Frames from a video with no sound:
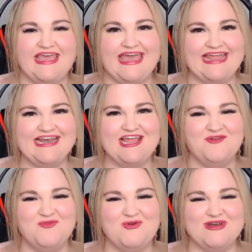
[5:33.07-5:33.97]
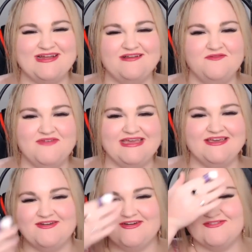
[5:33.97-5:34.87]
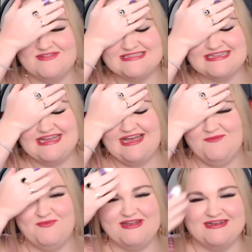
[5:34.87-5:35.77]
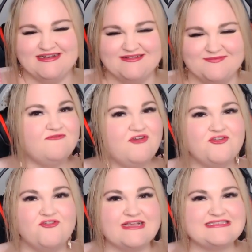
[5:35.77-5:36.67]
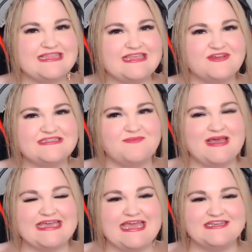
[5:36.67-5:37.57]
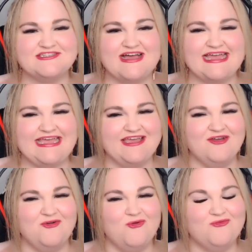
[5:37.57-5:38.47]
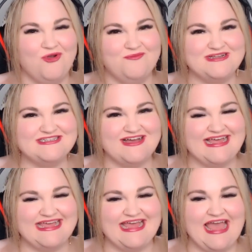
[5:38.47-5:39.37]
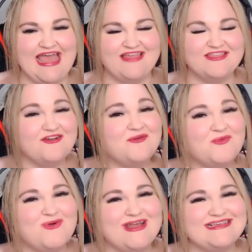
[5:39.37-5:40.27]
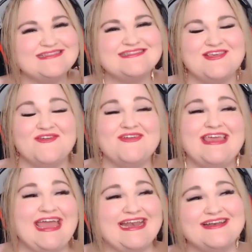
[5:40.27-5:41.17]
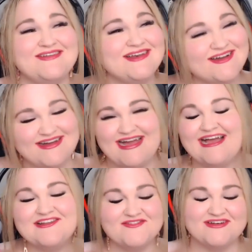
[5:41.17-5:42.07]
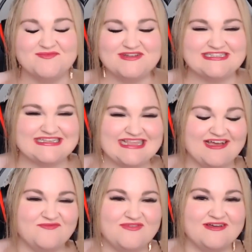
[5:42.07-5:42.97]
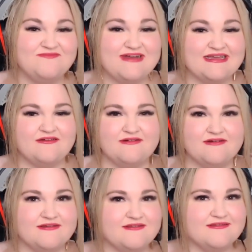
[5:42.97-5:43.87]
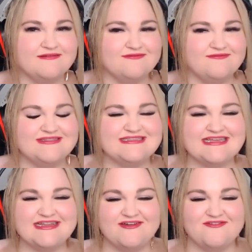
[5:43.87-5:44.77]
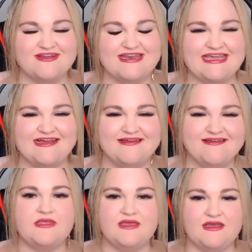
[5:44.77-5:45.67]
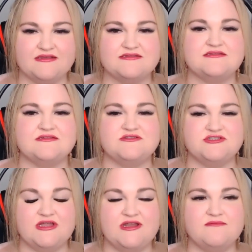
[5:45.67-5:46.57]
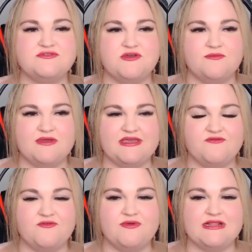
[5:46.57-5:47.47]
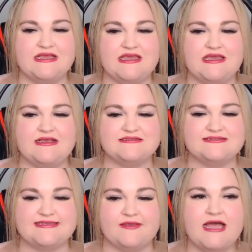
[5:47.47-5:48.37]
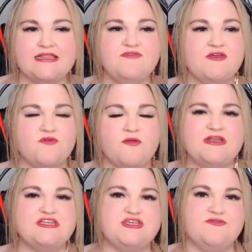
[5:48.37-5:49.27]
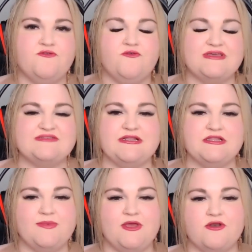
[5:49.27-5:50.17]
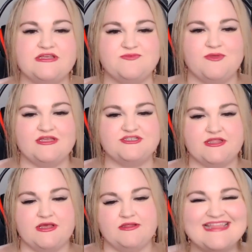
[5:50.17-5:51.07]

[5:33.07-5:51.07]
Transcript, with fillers: Ken and water. Oh my god, what's gonna happen? I've heard crazy theories about Ken dying or Roman dying, and they're at water, so Ken I don't want to predict that, but my God, what's going to go on here? Yes, shut up, shop, and give away the keys. I love that Roman and Shiv have always been a little bit honest with each other.